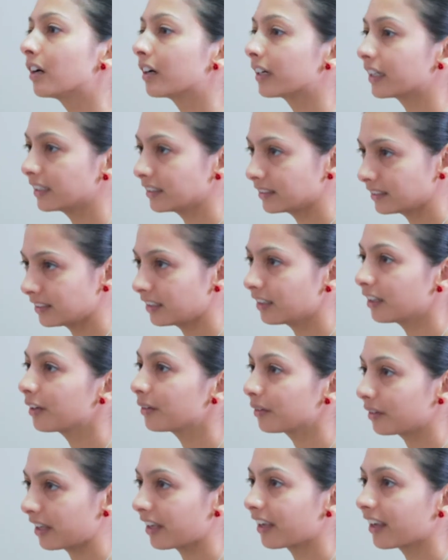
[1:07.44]
Right,
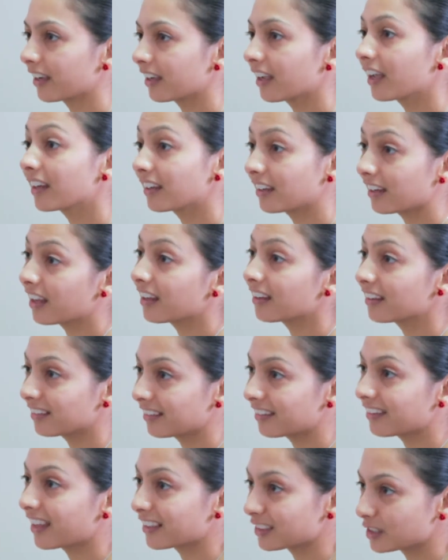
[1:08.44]
okay.
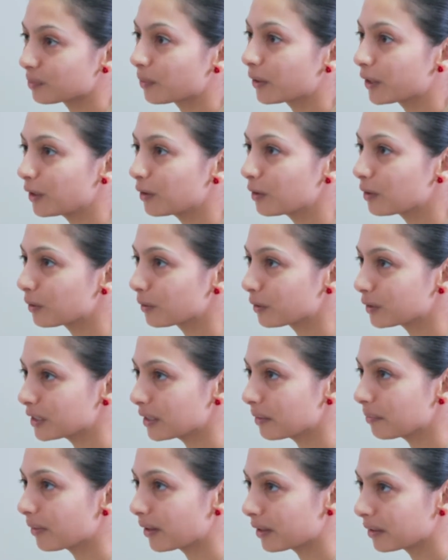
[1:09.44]
And that's why you
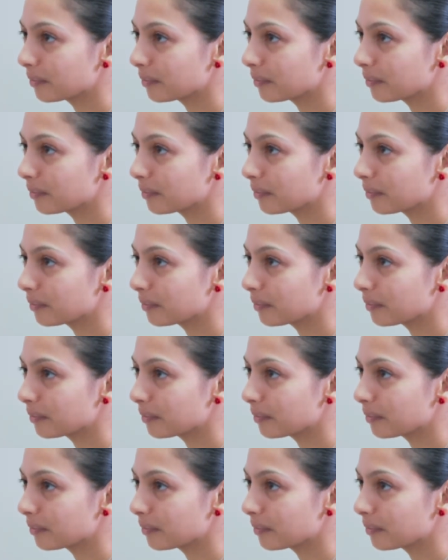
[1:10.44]
thought it might